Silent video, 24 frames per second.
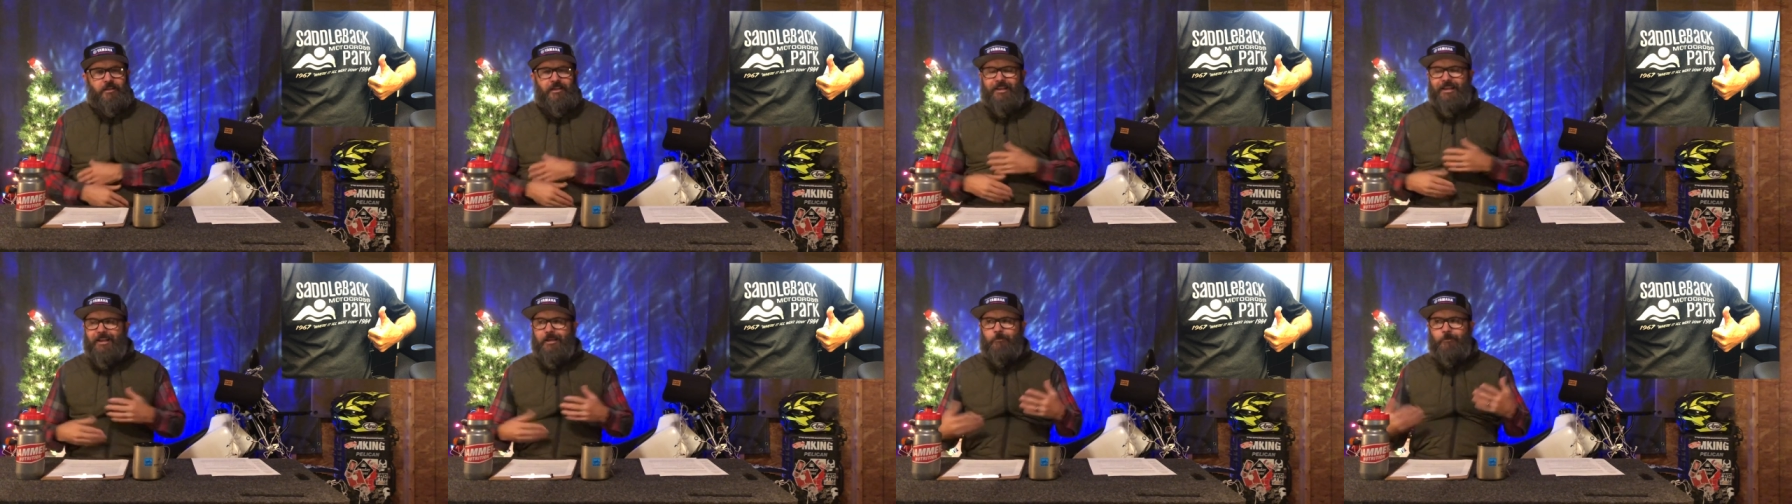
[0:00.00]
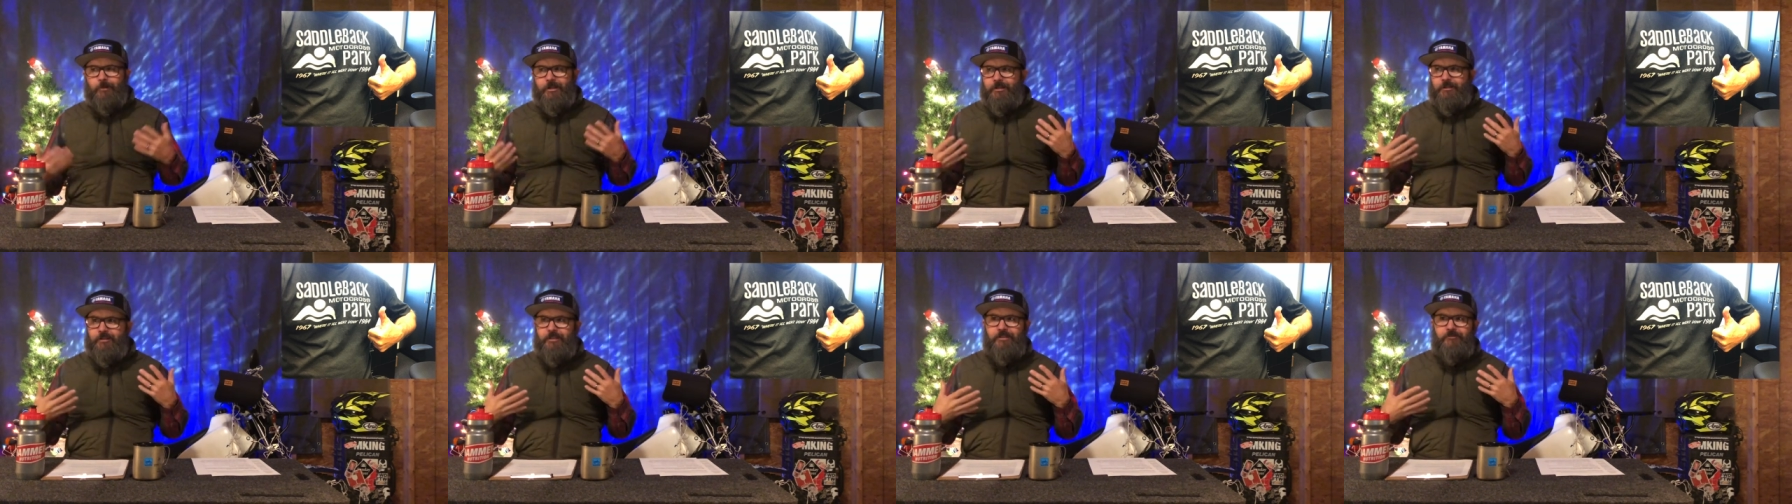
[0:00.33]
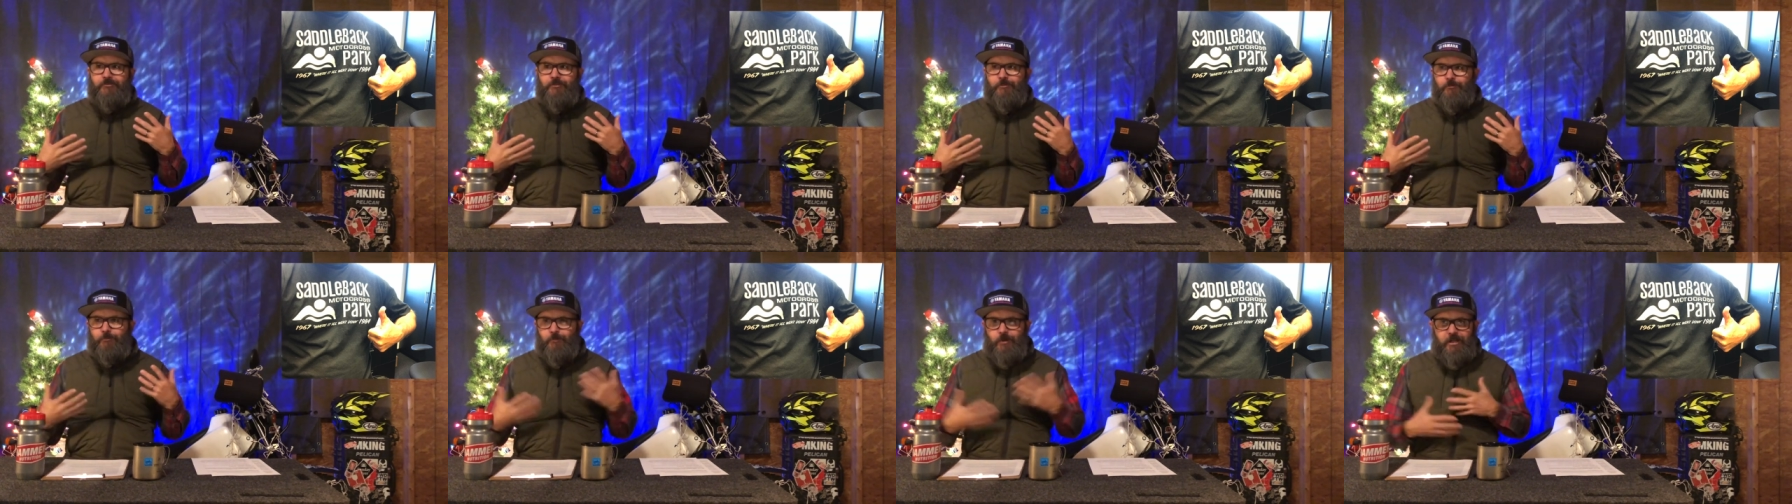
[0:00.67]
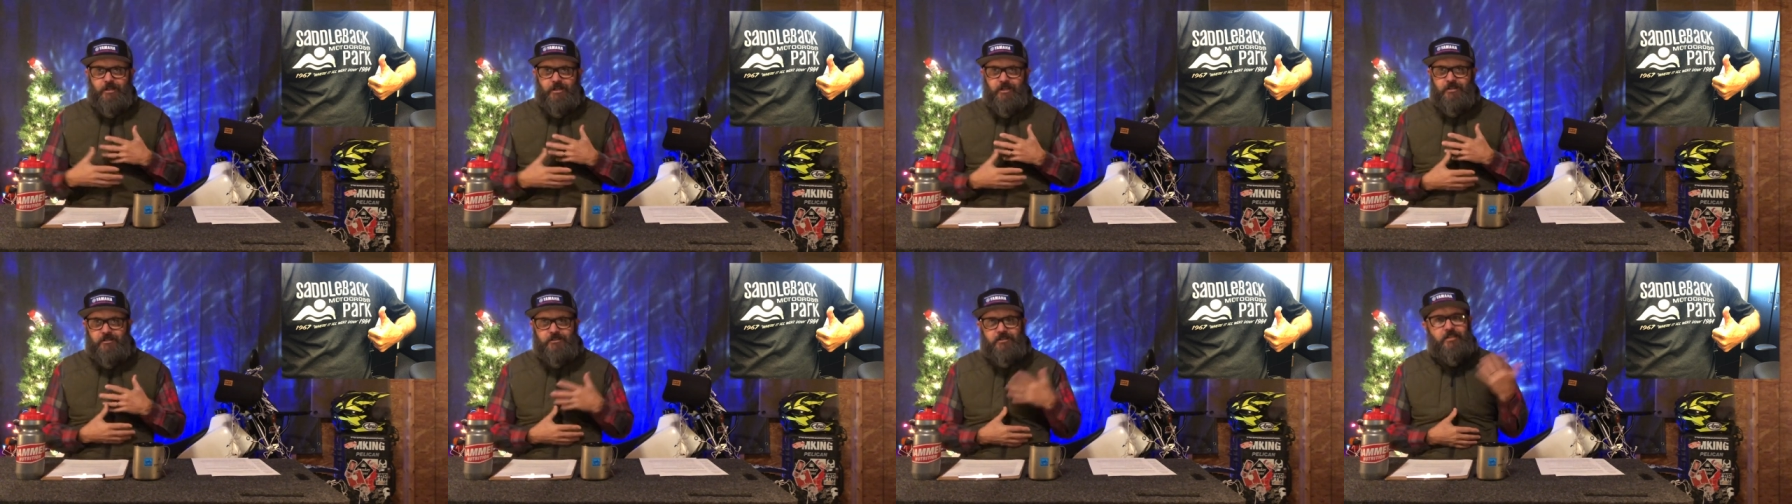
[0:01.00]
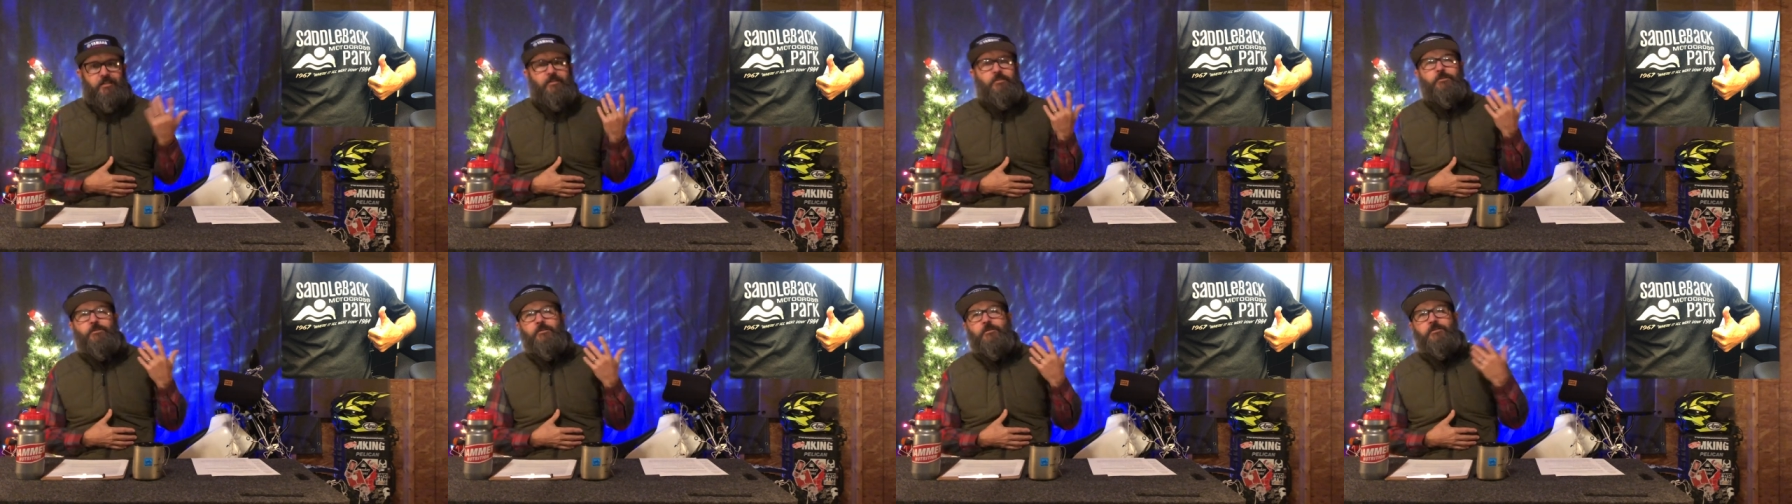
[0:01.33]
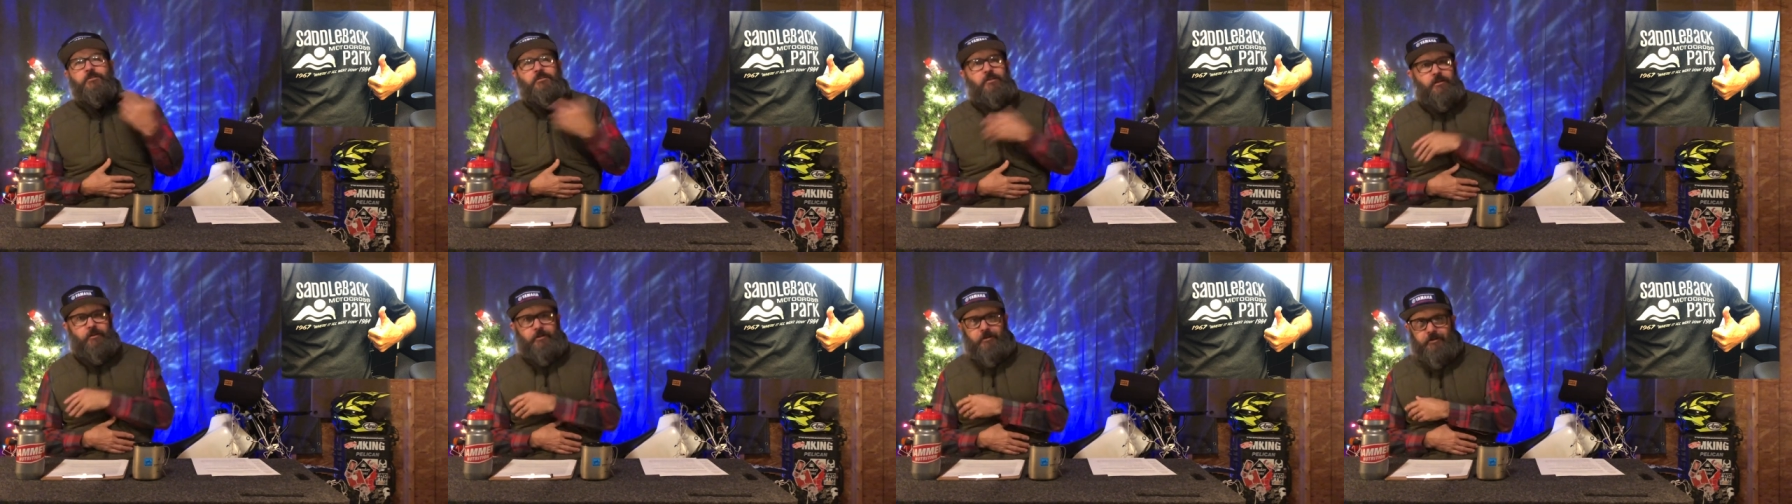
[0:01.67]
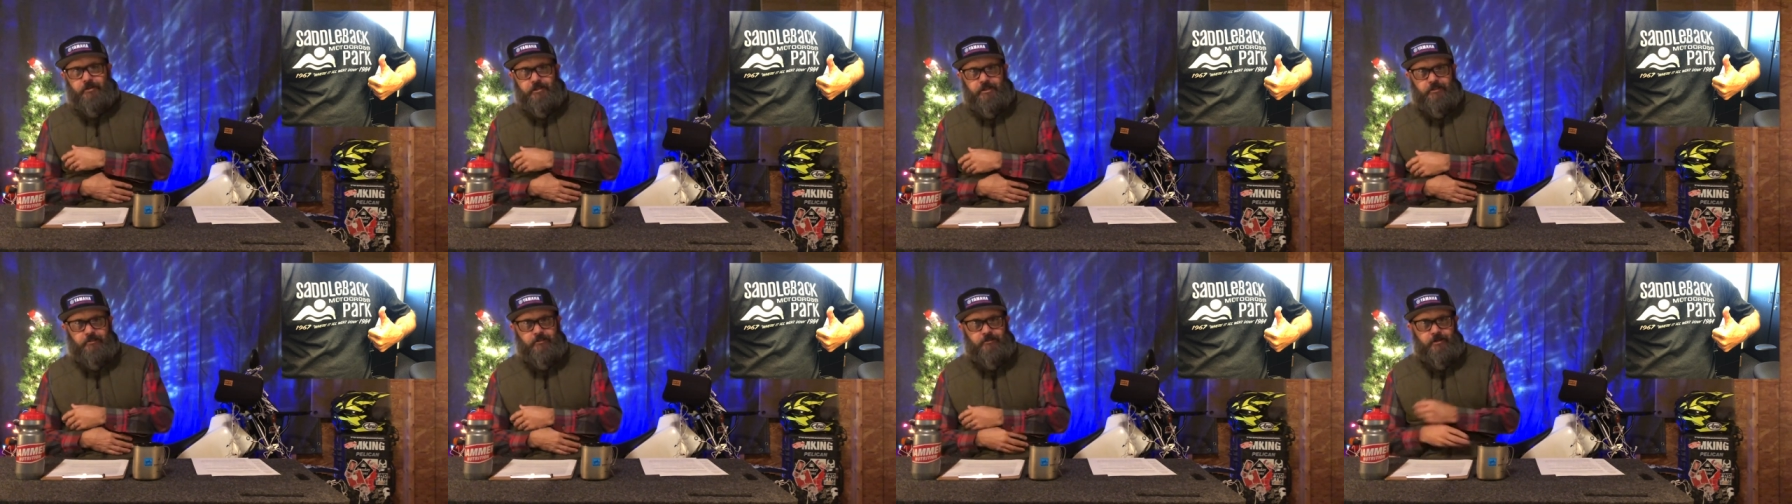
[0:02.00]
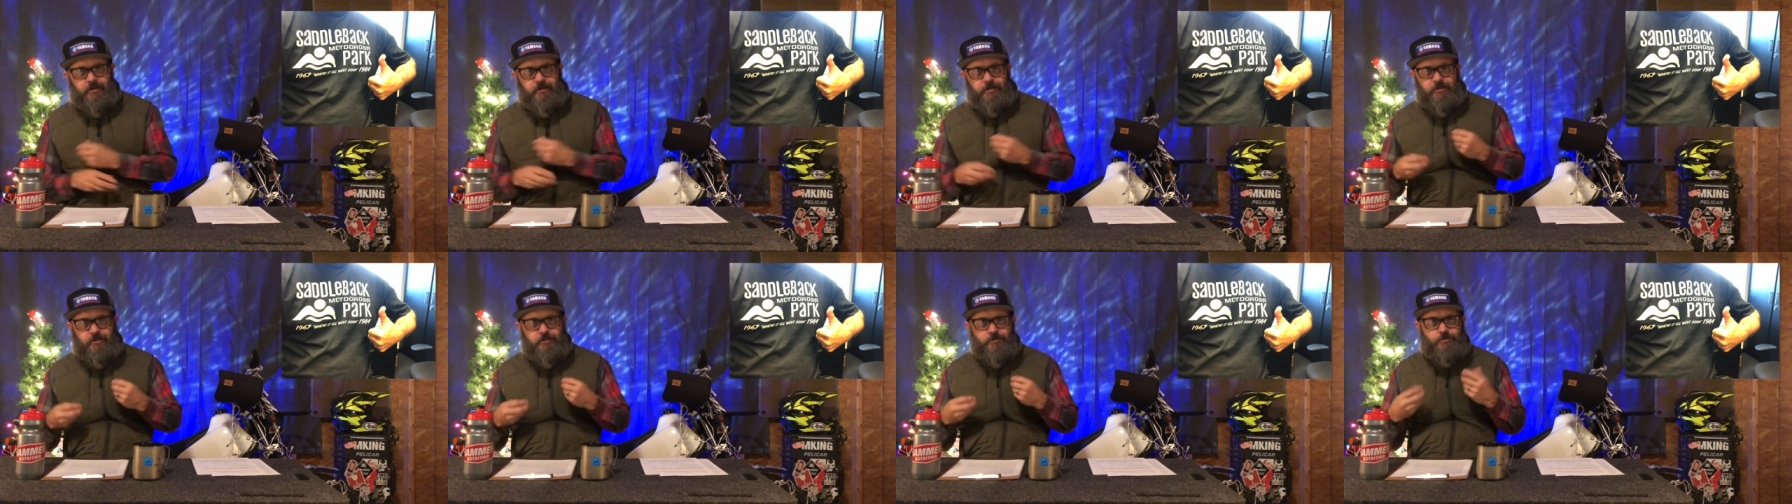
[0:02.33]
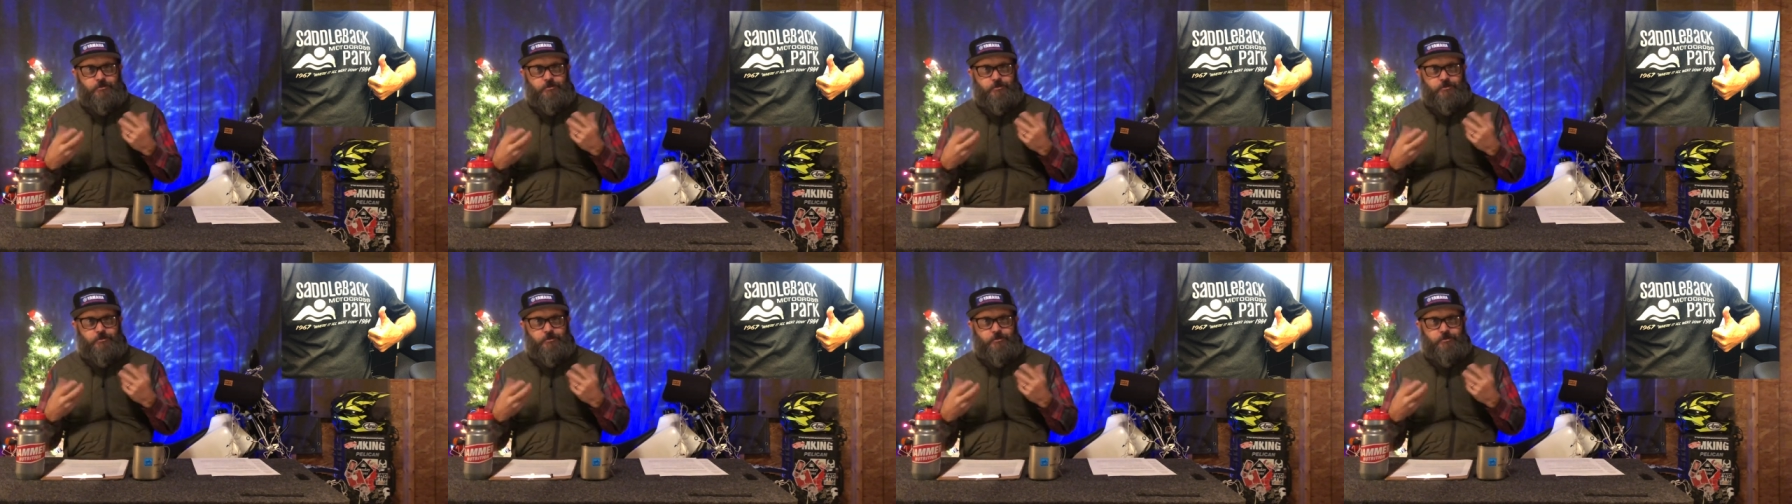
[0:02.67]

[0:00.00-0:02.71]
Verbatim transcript: Heck, we don't even wear t-shirts underneath our